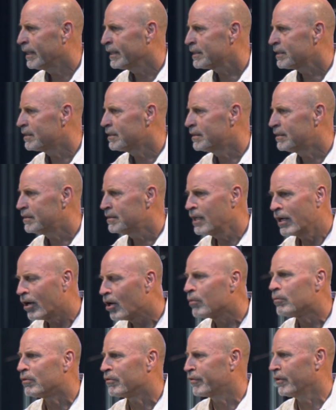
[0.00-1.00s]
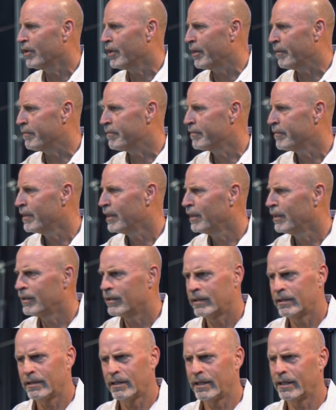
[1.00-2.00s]
That's terrible for him.
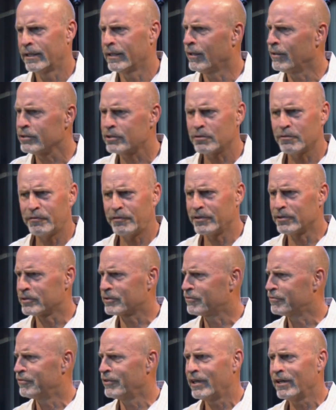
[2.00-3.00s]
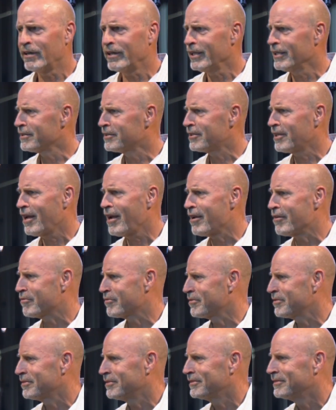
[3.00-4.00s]
It also feels very
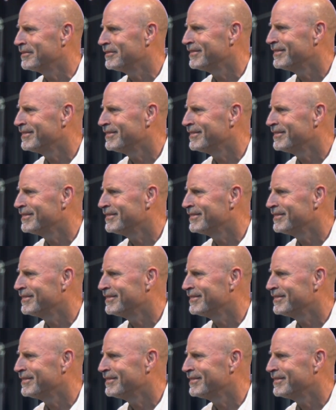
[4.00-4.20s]
unsafe.